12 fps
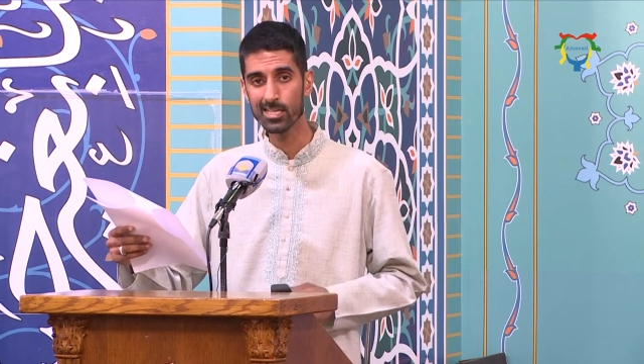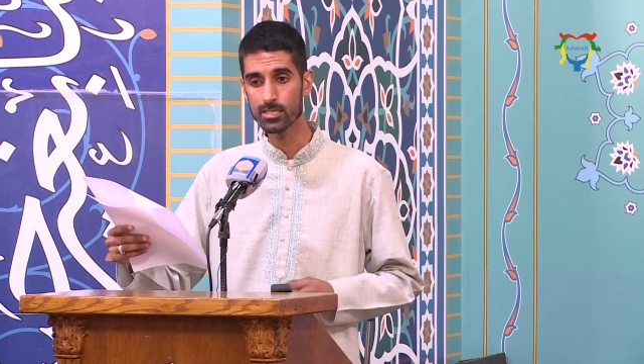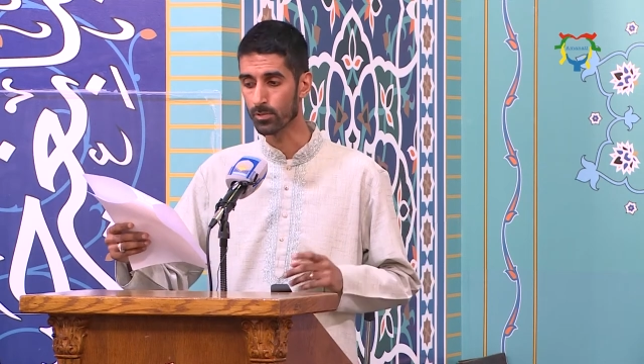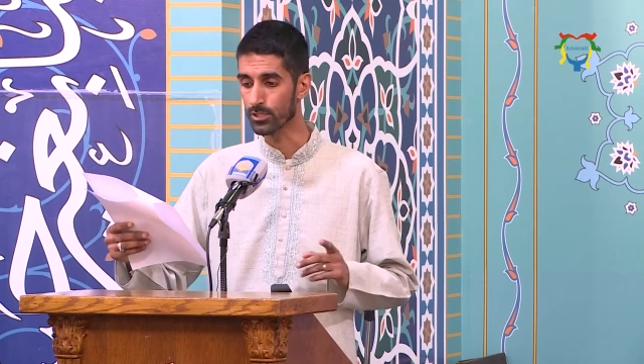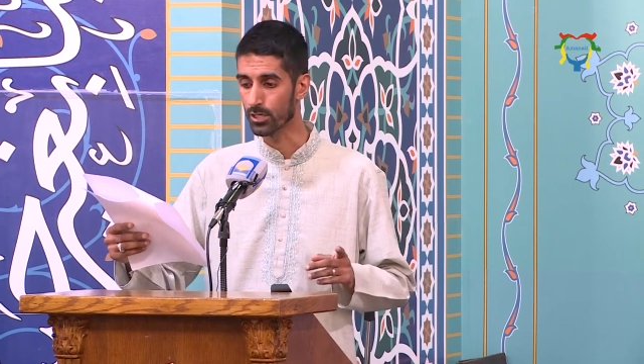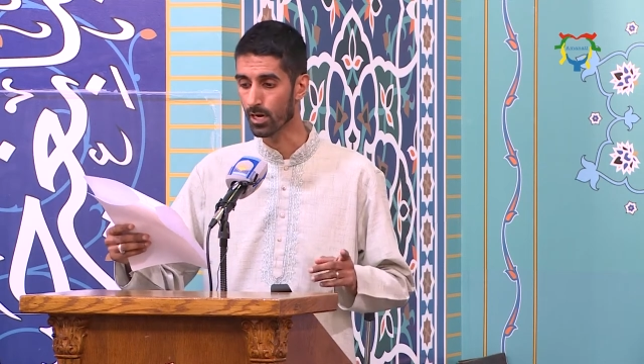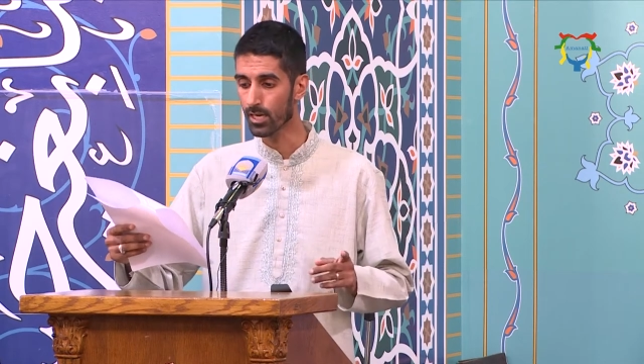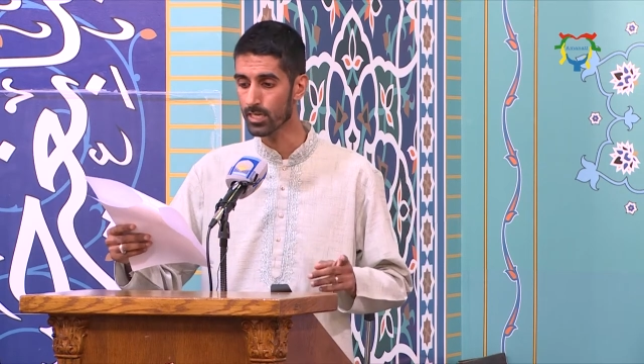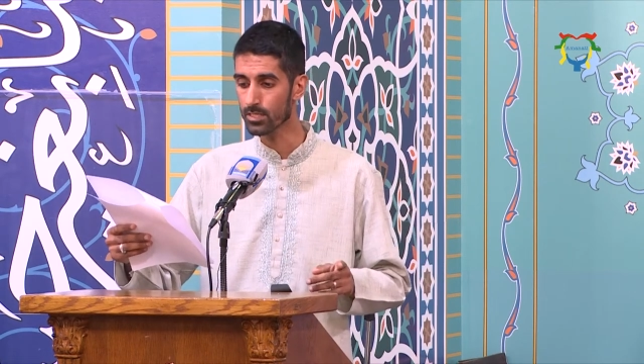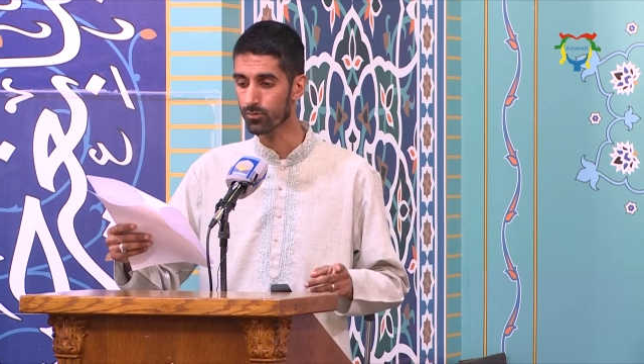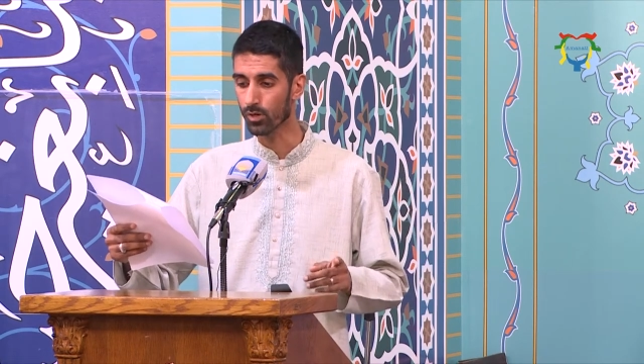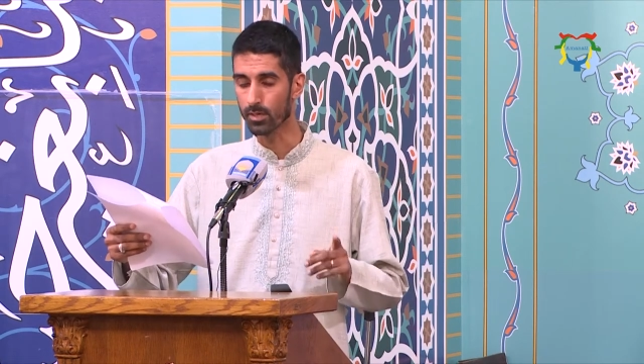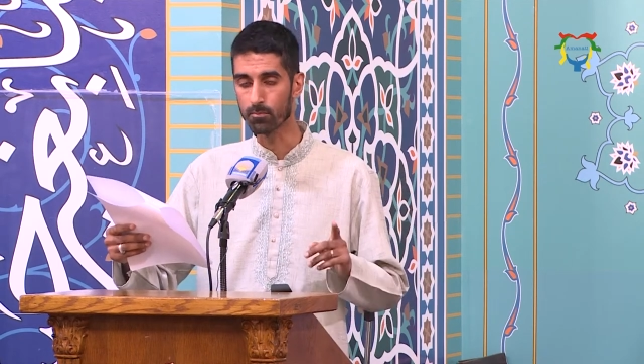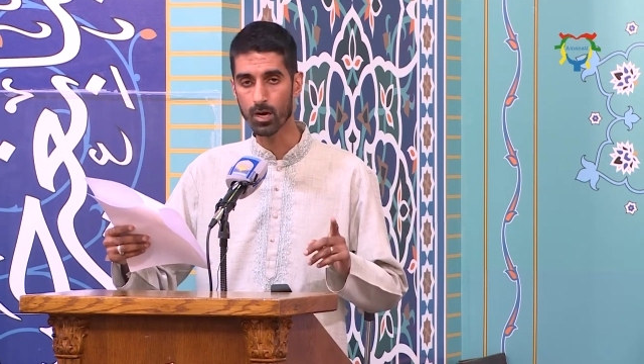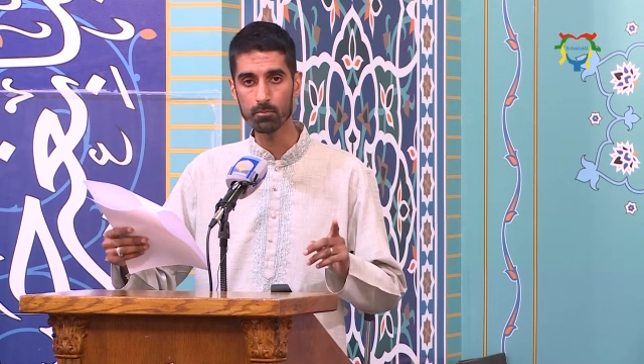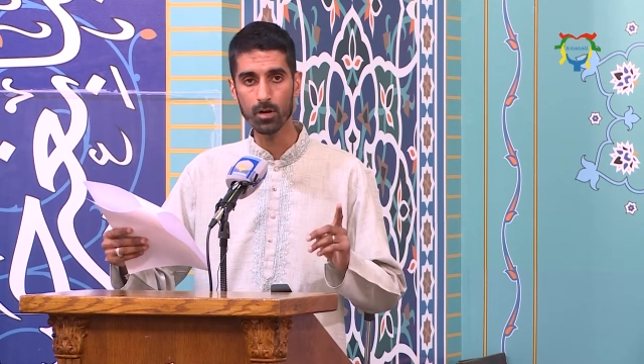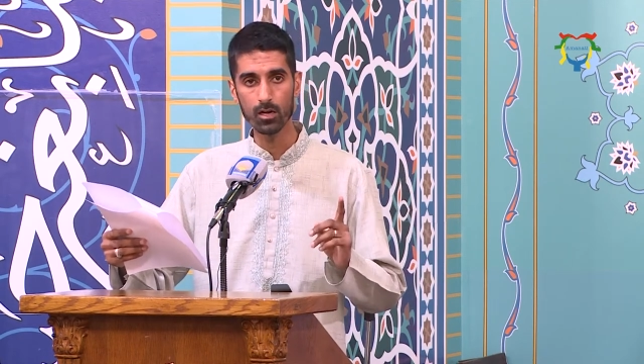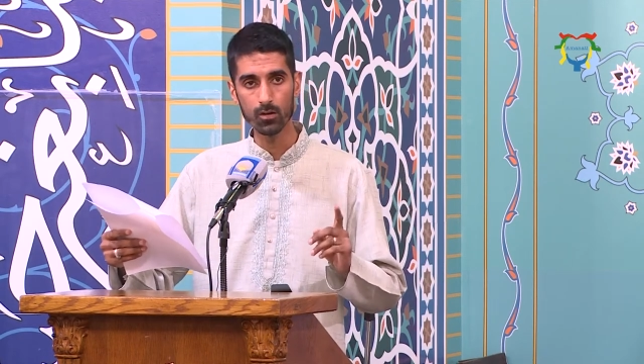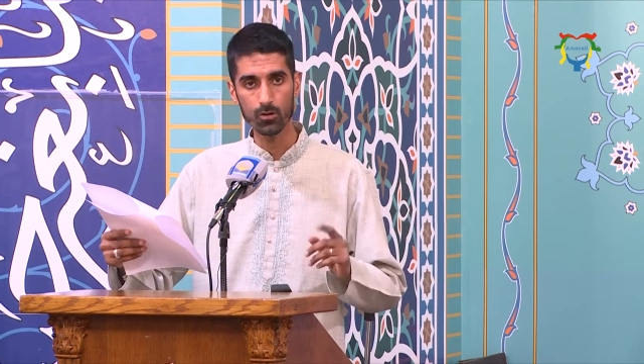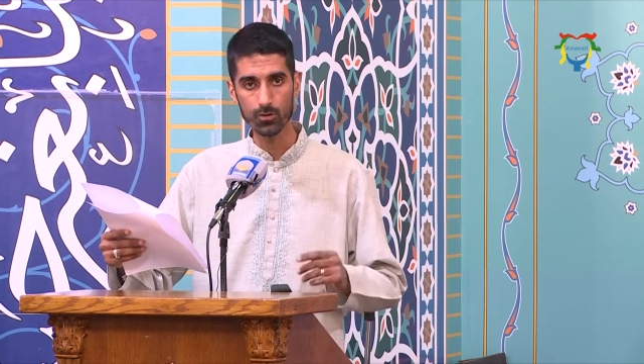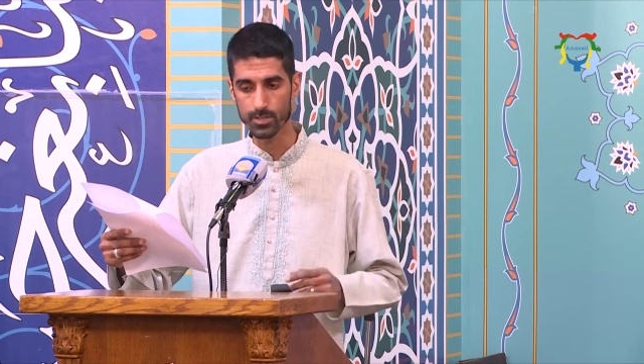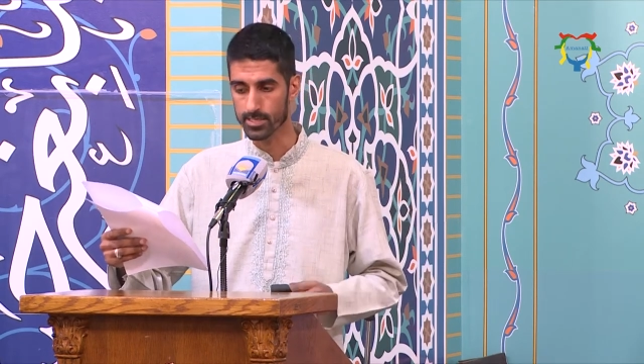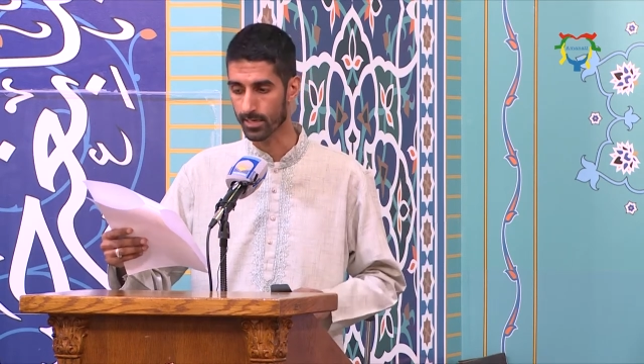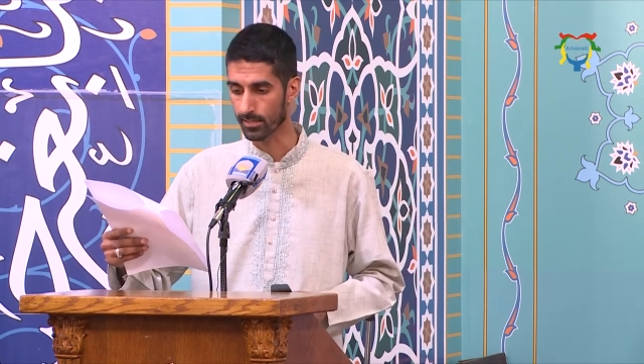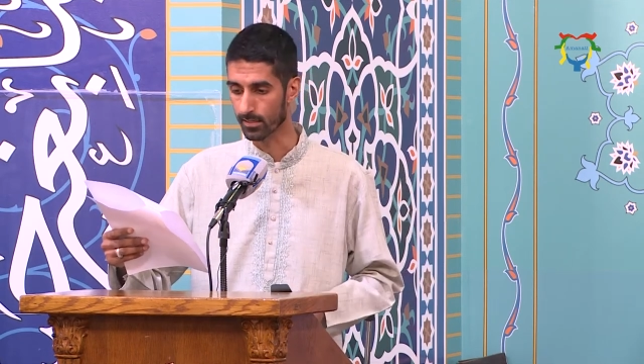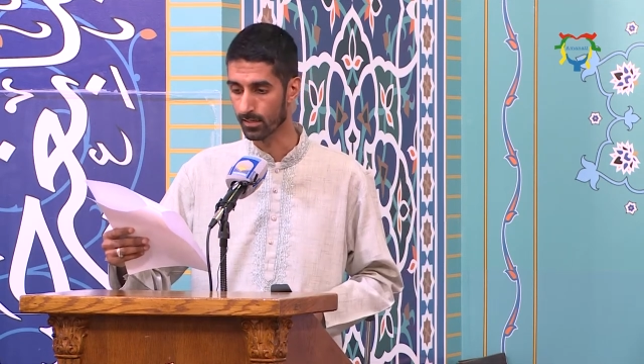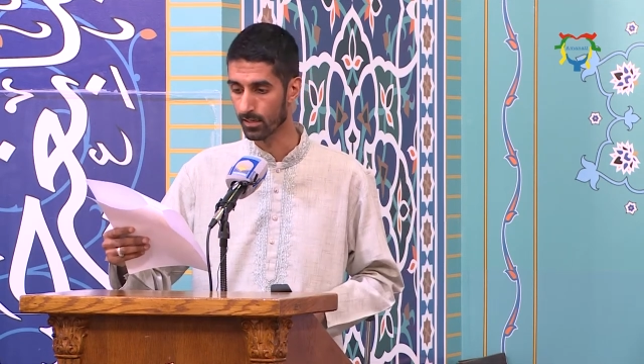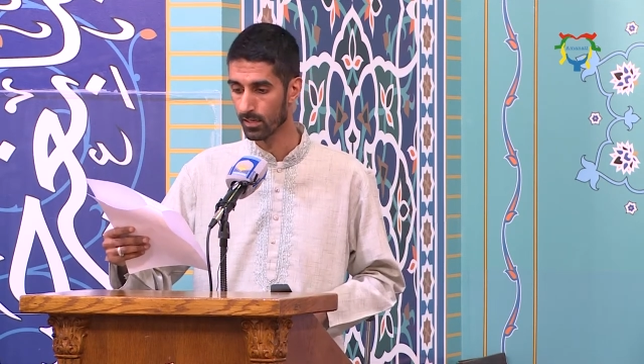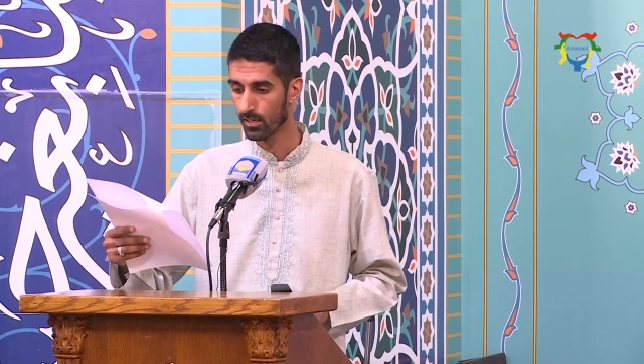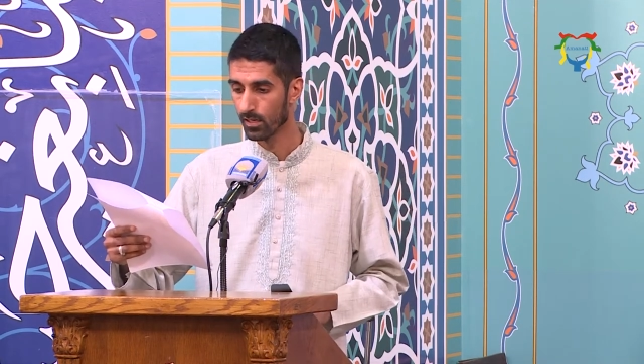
majalis for Imam al-Husayn.